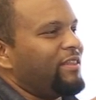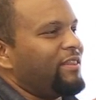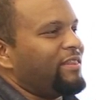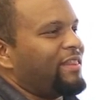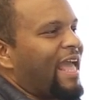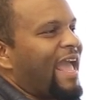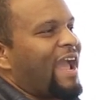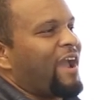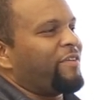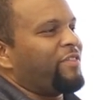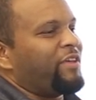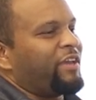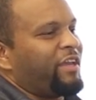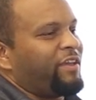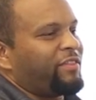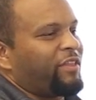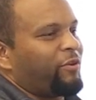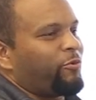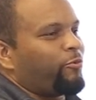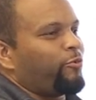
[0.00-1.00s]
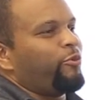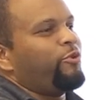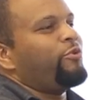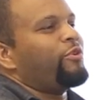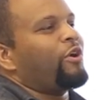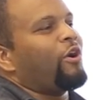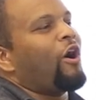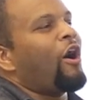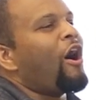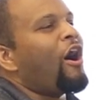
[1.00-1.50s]
there, the
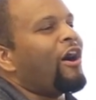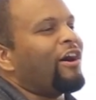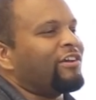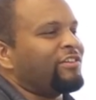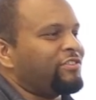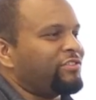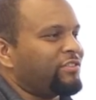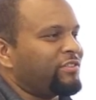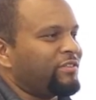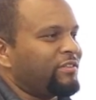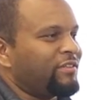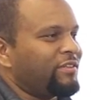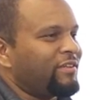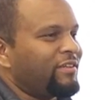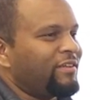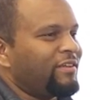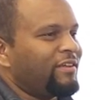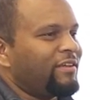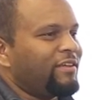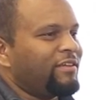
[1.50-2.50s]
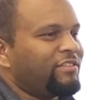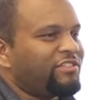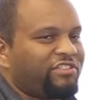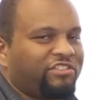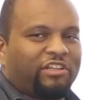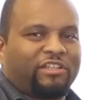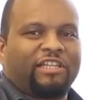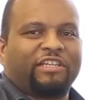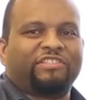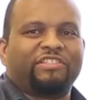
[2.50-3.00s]
root cause,
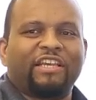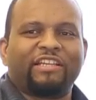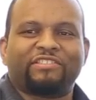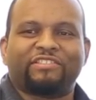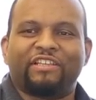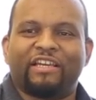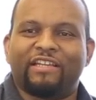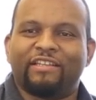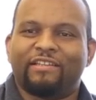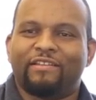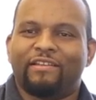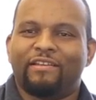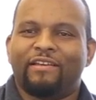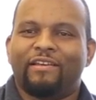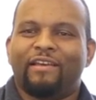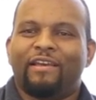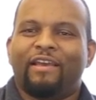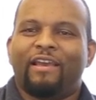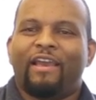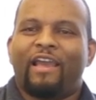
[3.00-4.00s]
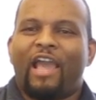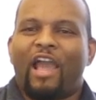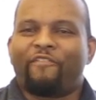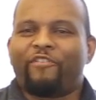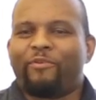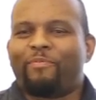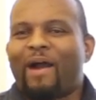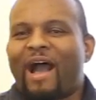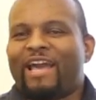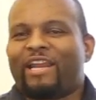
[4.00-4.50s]
still existed.
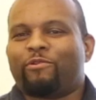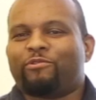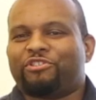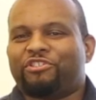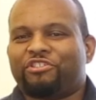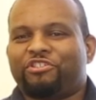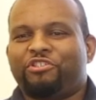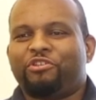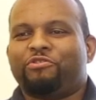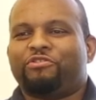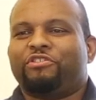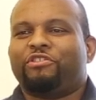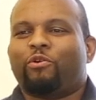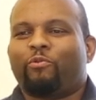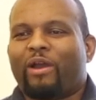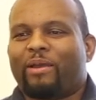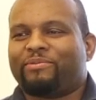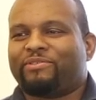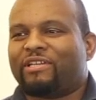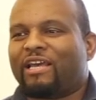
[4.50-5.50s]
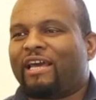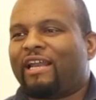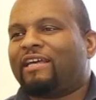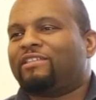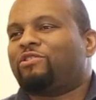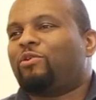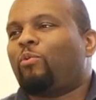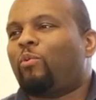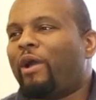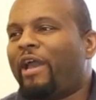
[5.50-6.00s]
Everybody was just using the website
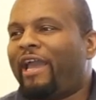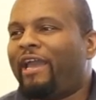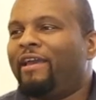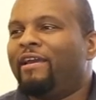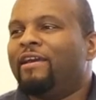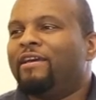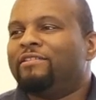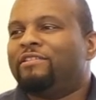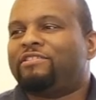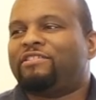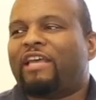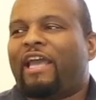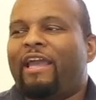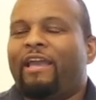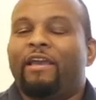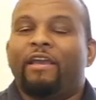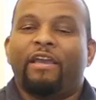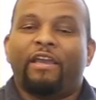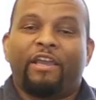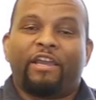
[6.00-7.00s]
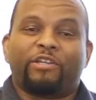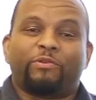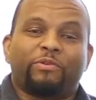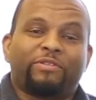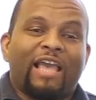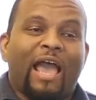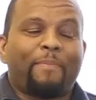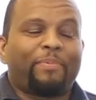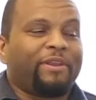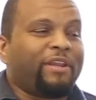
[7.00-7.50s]
as a way to say, here's
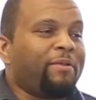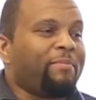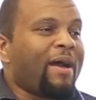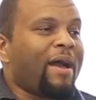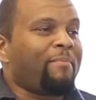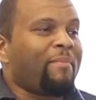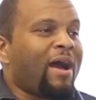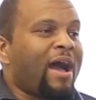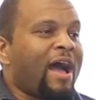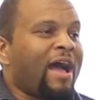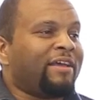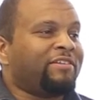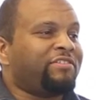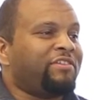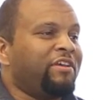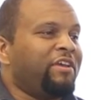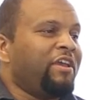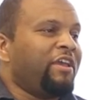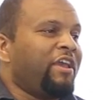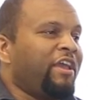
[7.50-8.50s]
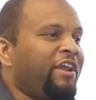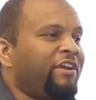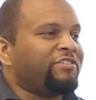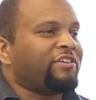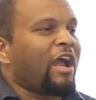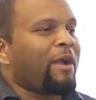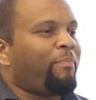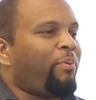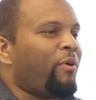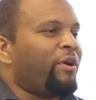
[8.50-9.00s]
what's happening in my mosque,
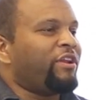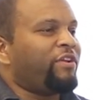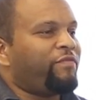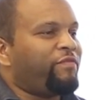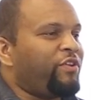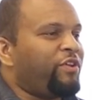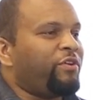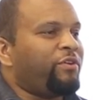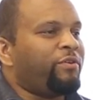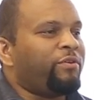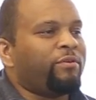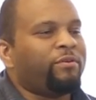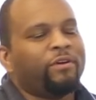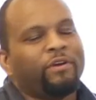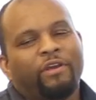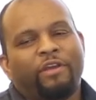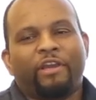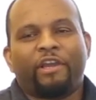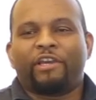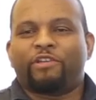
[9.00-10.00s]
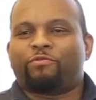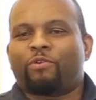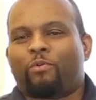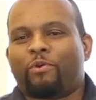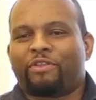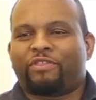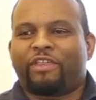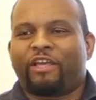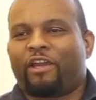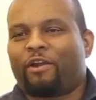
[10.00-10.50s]
here's our point of view, here's what
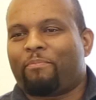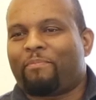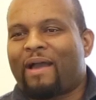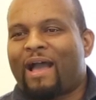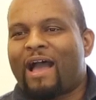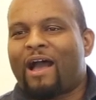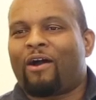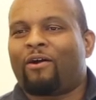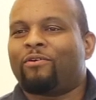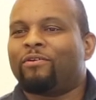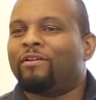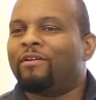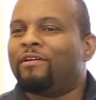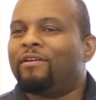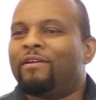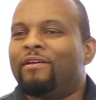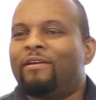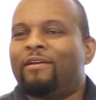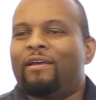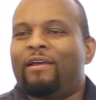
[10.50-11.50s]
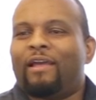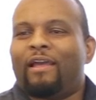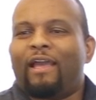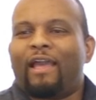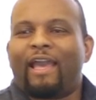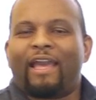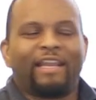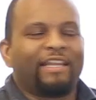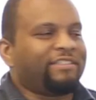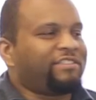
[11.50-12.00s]
we think about.
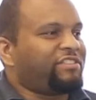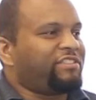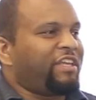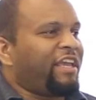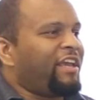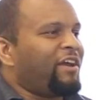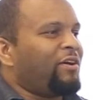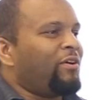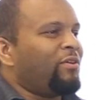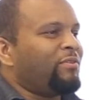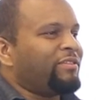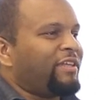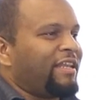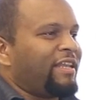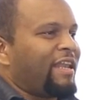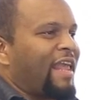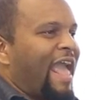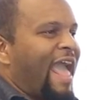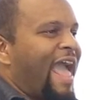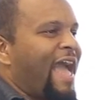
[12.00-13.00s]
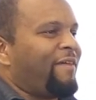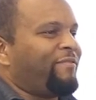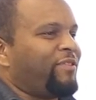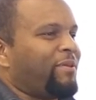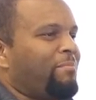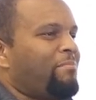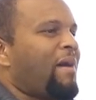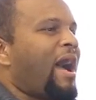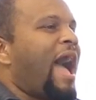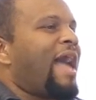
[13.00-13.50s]
And it still didn't have
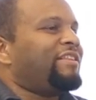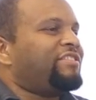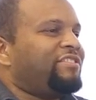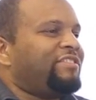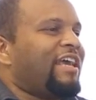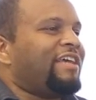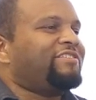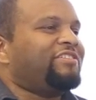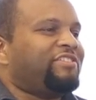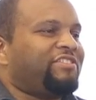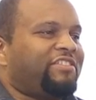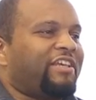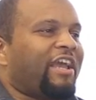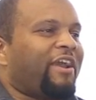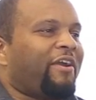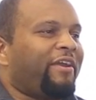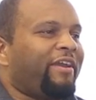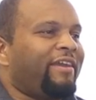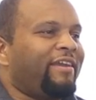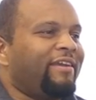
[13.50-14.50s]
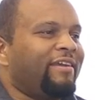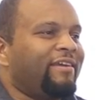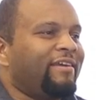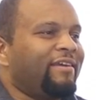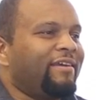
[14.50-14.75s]
the mots necessary